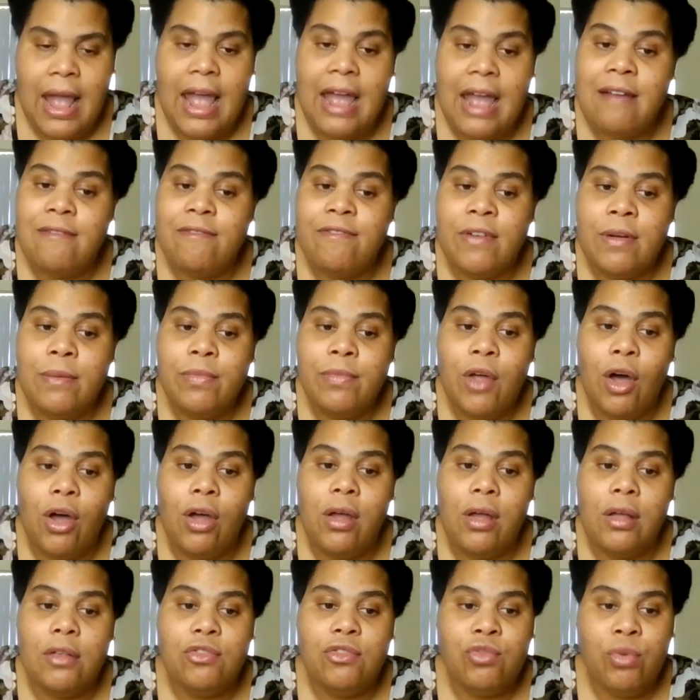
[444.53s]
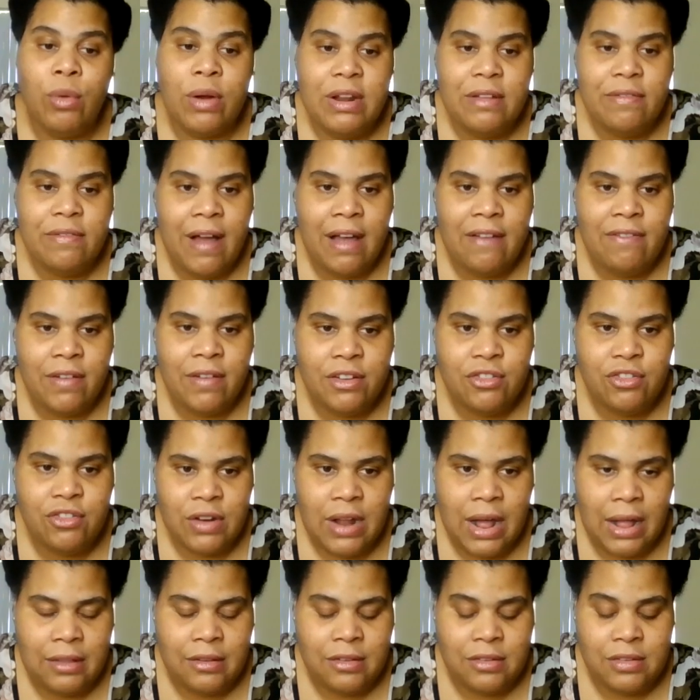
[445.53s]
And from the
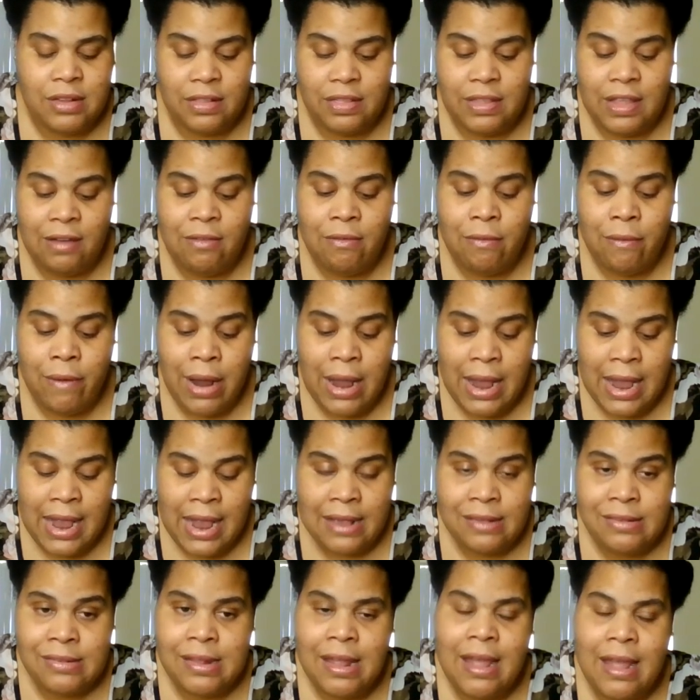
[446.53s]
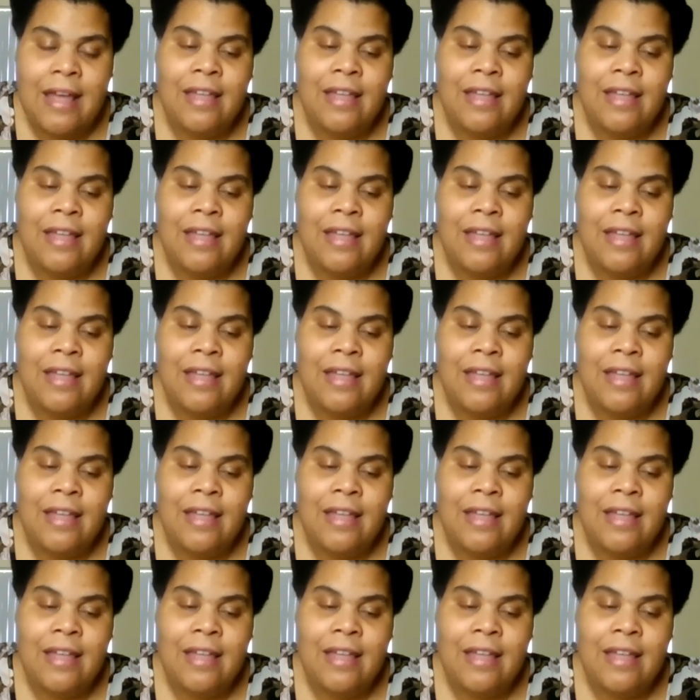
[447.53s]
$2,500 that they raised,